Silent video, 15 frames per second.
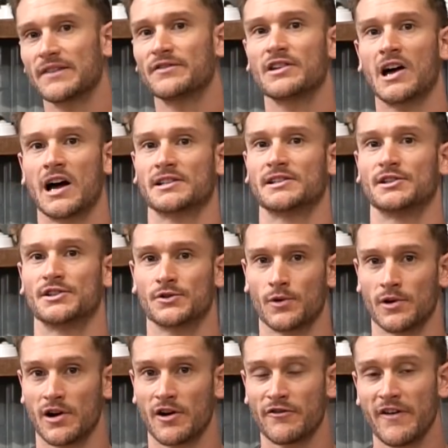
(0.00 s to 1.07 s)
have toxins
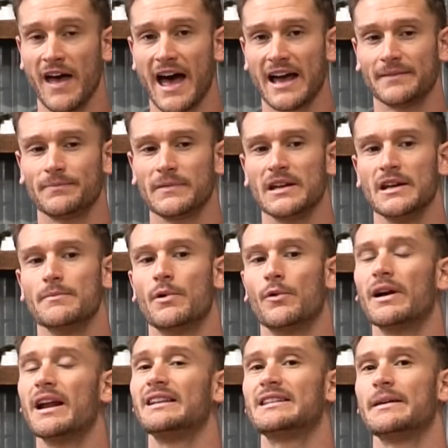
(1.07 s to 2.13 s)
stored in our fat. But
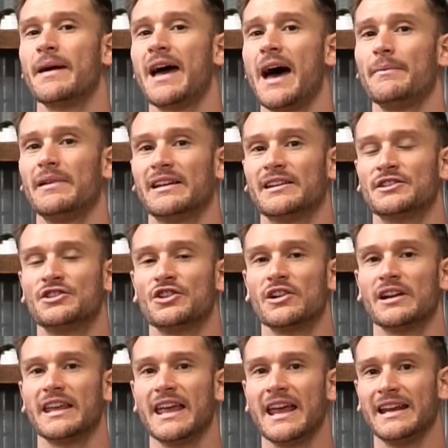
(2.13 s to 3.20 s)
what ends up happening is
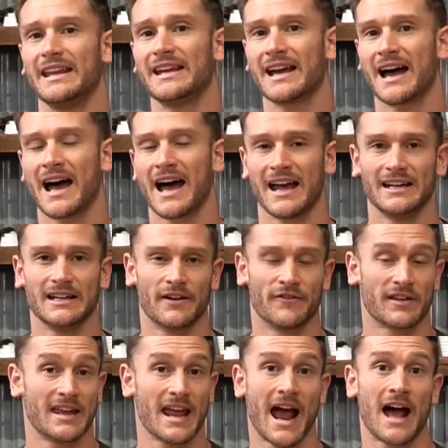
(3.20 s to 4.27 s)
during any kind of
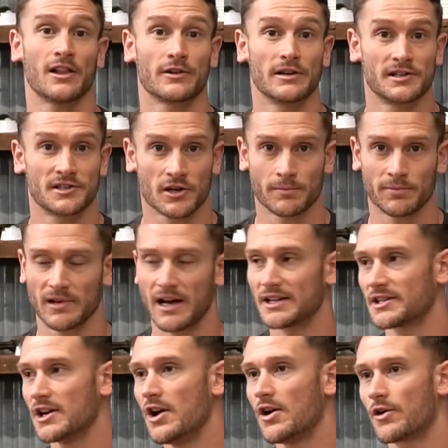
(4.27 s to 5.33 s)
calorie
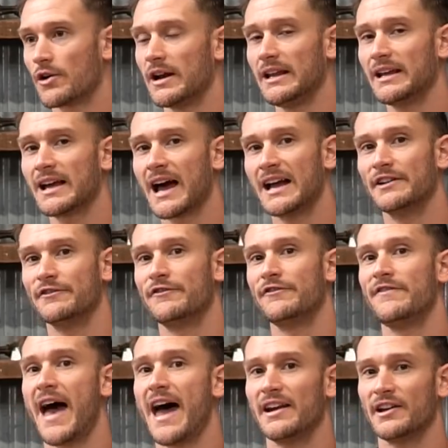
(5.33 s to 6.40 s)
surplus or any kind of
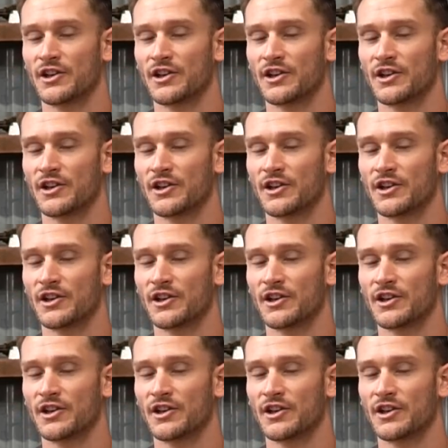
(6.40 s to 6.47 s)
fat